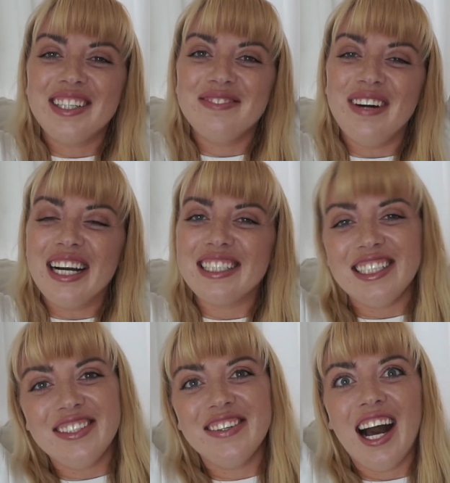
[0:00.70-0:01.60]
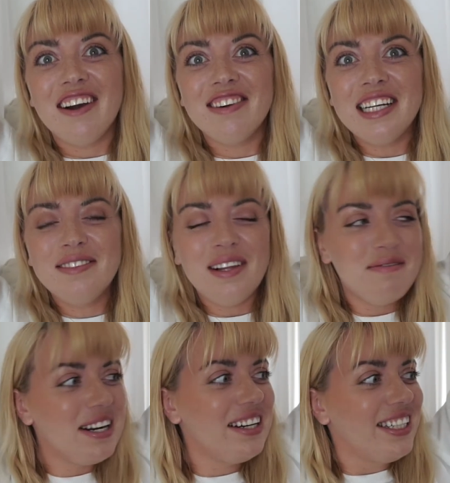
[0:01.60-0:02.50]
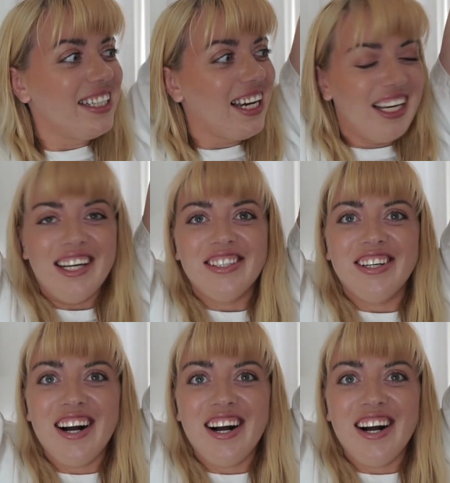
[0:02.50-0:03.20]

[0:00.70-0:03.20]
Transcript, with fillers: welcome back to Random Librarian here